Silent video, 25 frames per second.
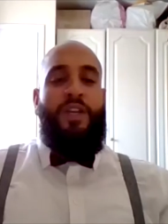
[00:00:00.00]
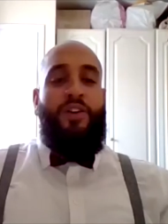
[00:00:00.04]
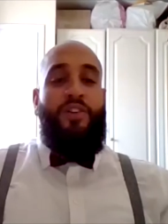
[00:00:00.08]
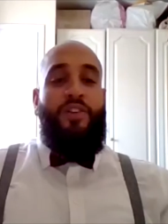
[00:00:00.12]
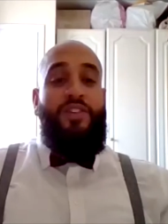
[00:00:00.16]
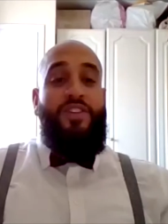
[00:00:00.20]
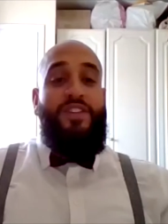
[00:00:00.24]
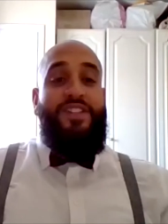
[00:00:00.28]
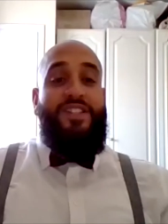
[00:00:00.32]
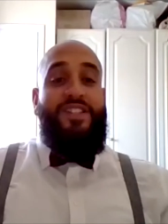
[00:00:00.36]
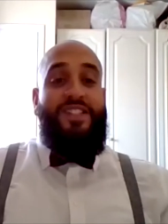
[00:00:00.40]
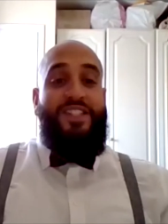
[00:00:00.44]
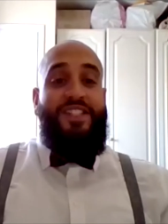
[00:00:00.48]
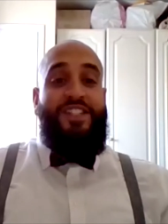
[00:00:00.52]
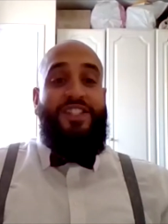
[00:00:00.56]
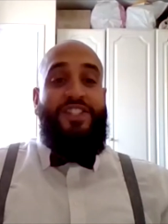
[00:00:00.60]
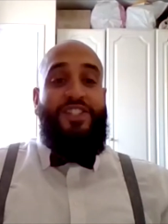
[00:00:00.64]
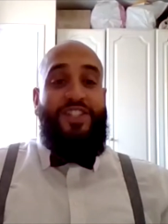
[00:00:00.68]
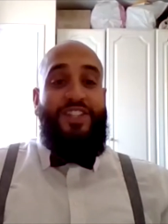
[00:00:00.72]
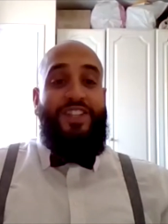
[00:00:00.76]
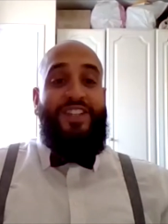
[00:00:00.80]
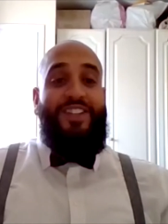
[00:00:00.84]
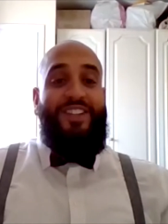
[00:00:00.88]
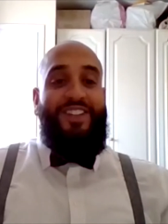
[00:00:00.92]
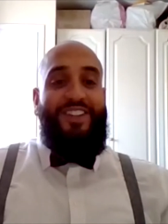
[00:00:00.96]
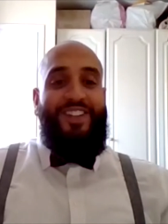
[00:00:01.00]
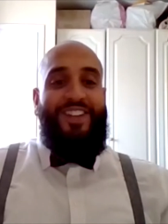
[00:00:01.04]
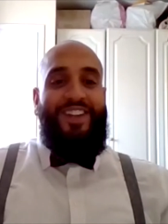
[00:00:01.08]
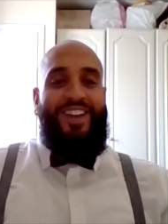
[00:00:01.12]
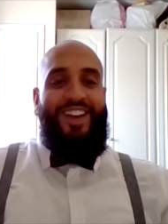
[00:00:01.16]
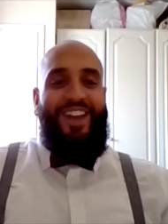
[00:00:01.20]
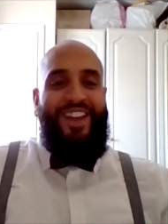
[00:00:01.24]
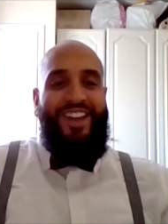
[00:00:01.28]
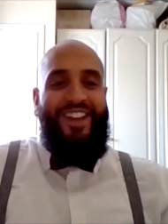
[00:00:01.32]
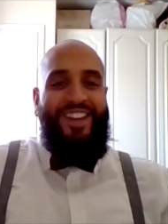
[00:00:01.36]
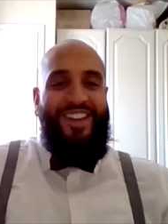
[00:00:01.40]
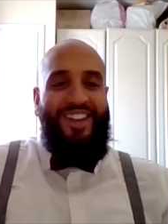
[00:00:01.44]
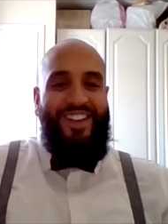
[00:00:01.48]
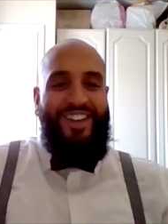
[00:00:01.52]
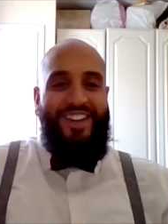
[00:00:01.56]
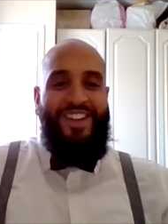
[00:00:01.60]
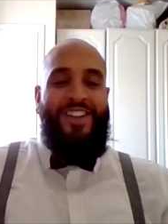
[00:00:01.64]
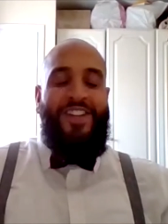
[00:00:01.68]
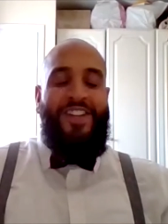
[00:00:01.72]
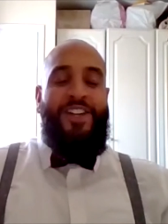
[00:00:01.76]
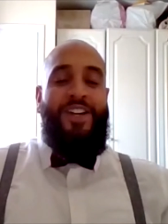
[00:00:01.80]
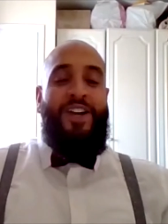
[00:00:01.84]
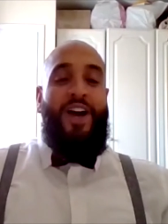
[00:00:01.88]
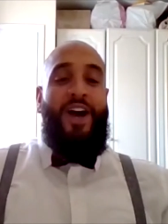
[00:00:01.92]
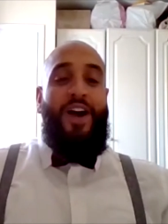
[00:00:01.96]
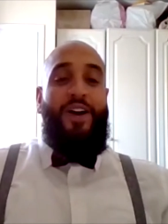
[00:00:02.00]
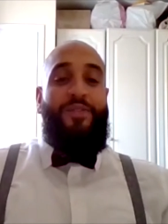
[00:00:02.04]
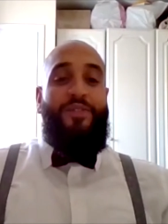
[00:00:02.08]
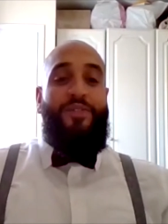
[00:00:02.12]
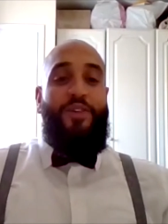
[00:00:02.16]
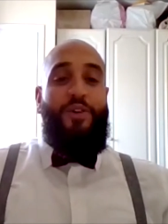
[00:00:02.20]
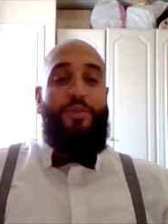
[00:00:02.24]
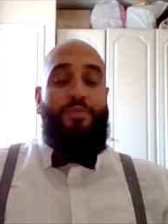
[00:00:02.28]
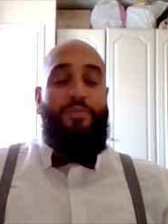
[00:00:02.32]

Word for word: he couldn't see shit. Like his team should